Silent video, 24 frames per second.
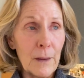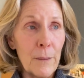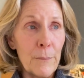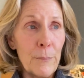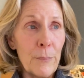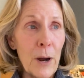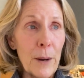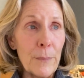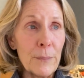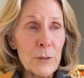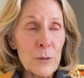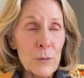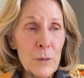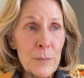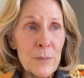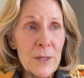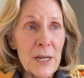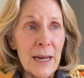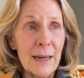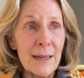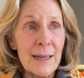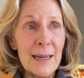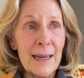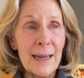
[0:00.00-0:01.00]
Proper swim
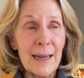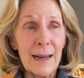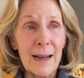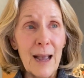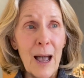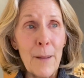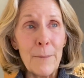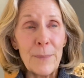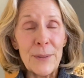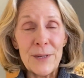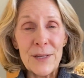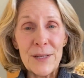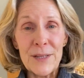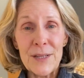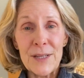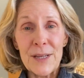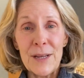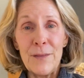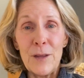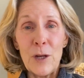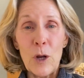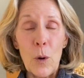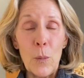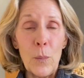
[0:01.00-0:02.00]
technique and competence
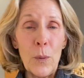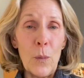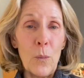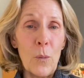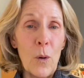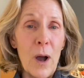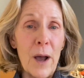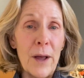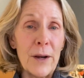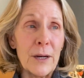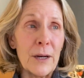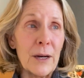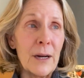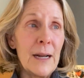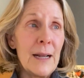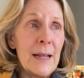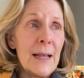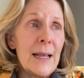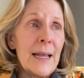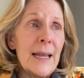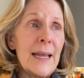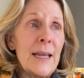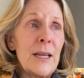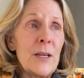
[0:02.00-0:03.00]
in the open water
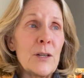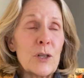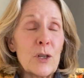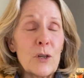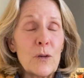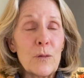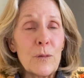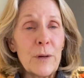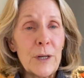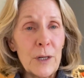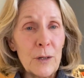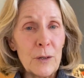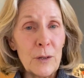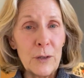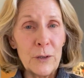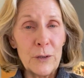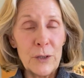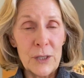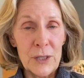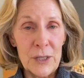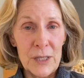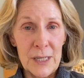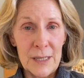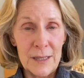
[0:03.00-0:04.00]
is critical
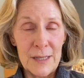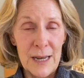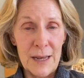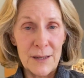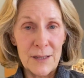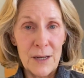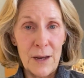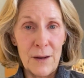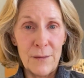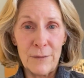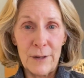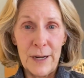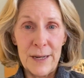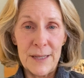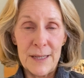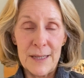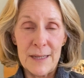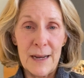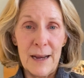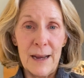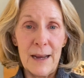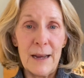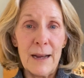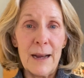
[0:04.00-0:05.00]
to success on race
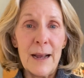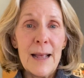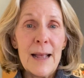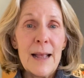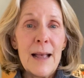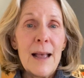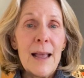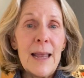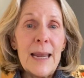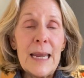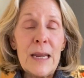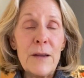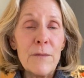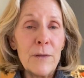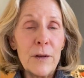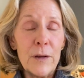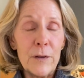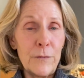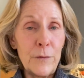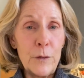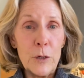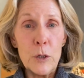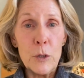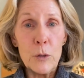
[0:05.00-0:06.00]
day. Even
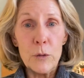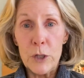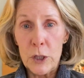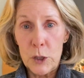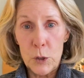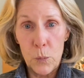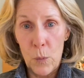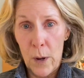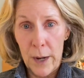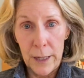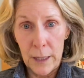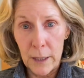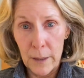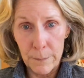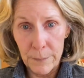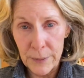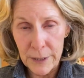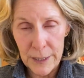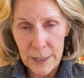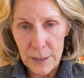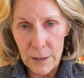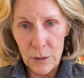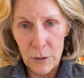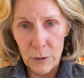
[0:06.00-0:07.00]
if you just want to
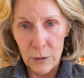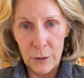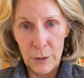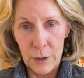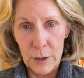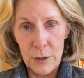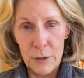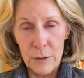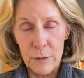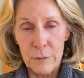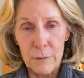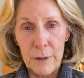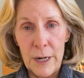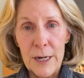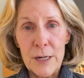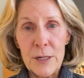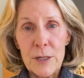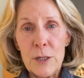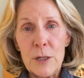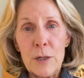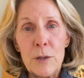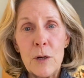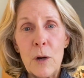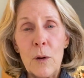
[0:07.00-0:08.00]
complete your
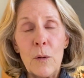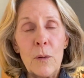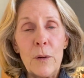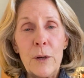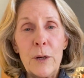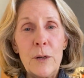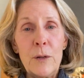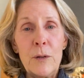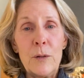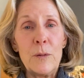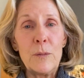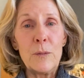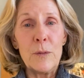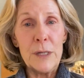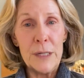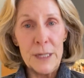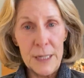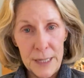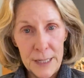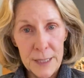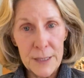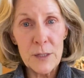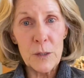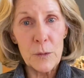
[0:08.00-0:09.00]
race, you
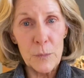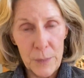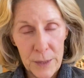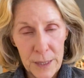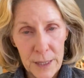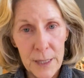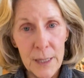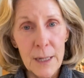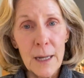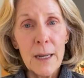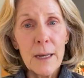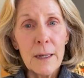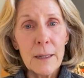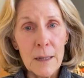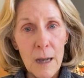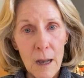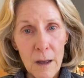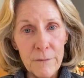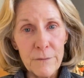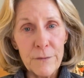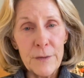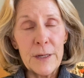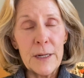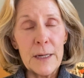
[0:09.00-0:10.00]
need to be
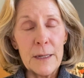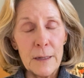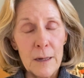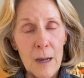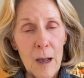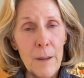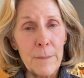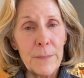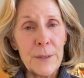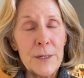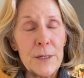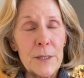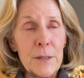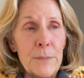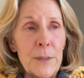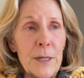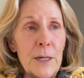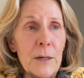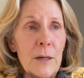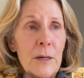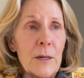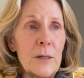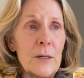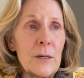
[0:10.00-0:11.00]
confident and competent,
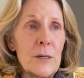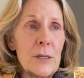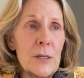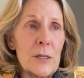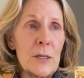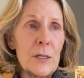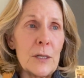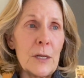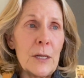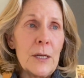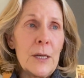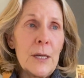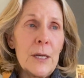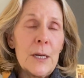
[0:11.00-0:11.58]
because the